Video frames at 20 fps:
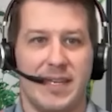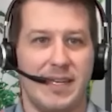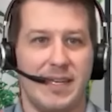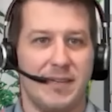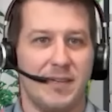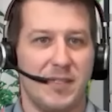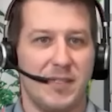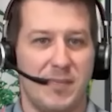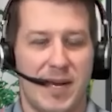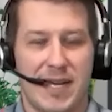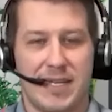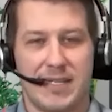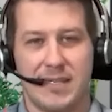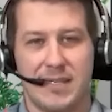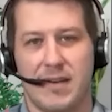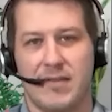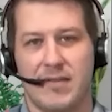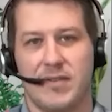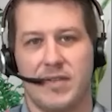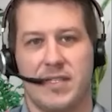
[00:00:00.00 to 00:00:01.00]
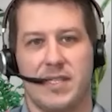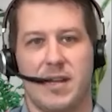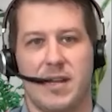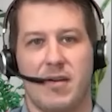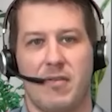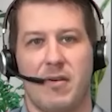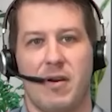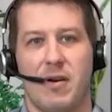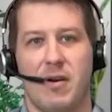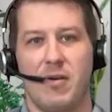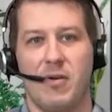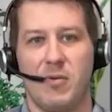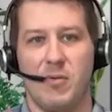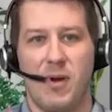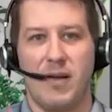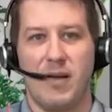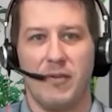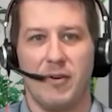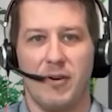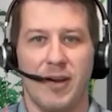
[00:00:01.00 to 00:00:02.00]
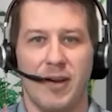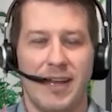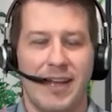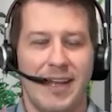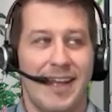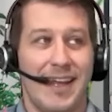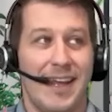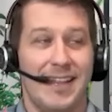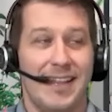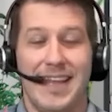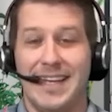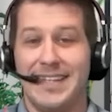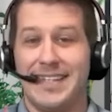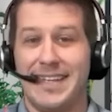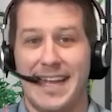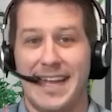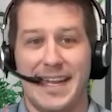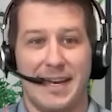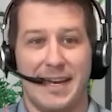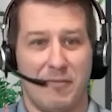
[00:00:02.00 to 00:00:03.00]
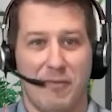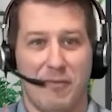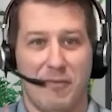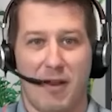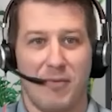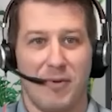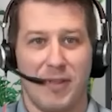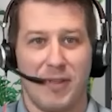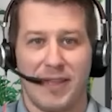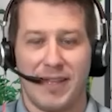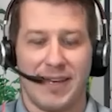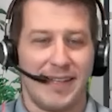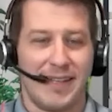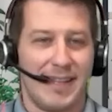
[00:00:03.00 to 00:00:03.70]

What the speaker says: of sales, you pass it off to the CRO, whoever, and they take it and run with it.